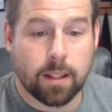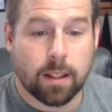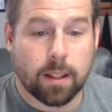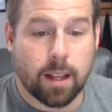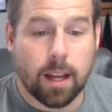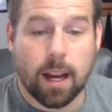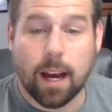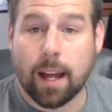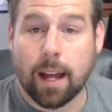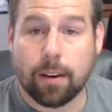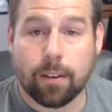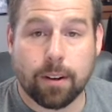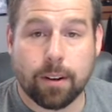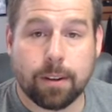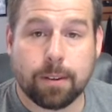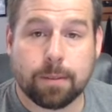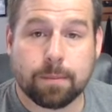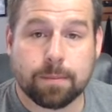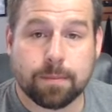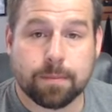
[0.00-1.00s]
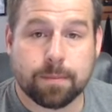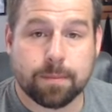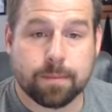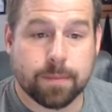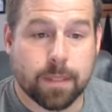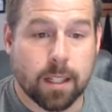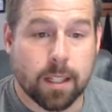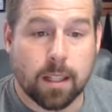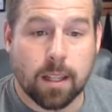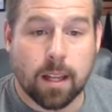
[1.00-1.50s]
I don't know.
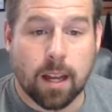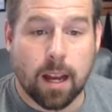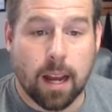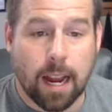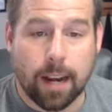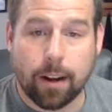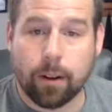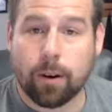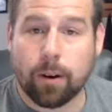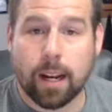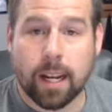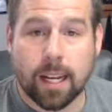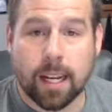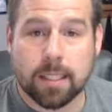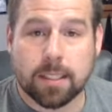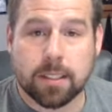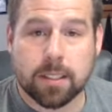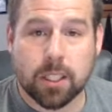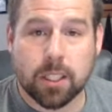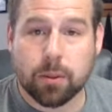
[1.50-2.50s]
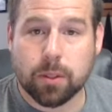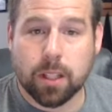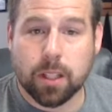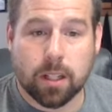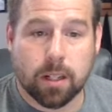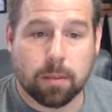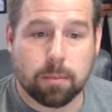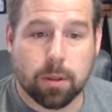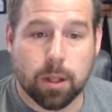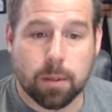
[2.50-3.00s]
I know I had to deal with
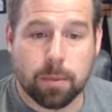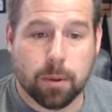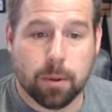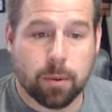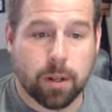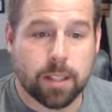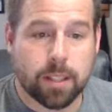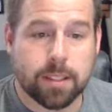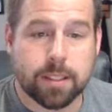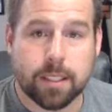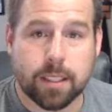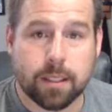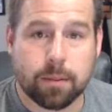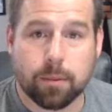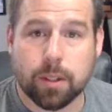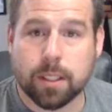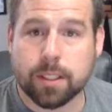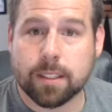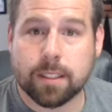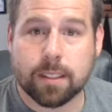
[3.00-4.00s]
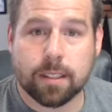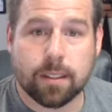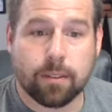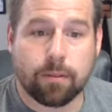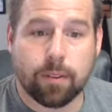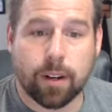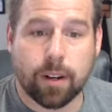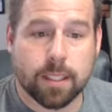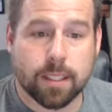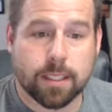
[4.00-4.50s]
unemployment once, and it wasn't the
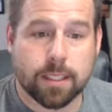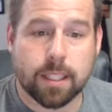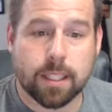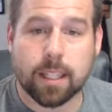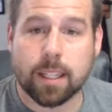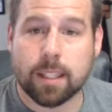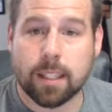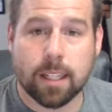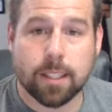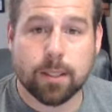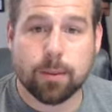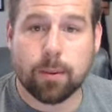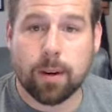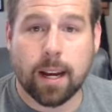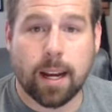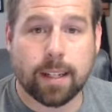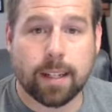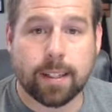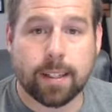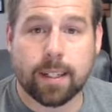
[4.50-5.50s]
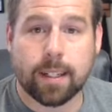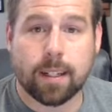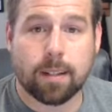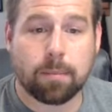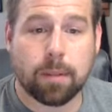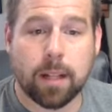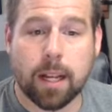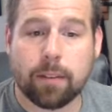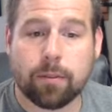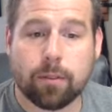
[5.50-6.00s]
funnest thing, and that's why I didn't
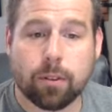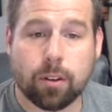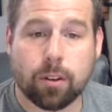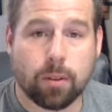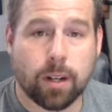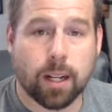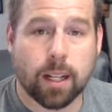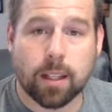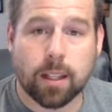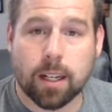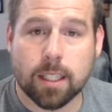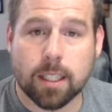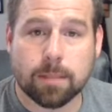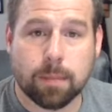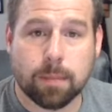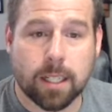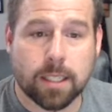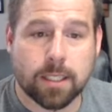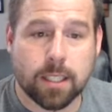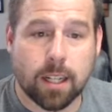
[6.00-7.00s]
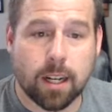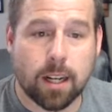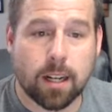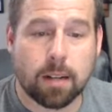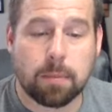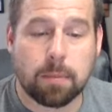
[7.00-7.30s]
apply for it when I lost my job.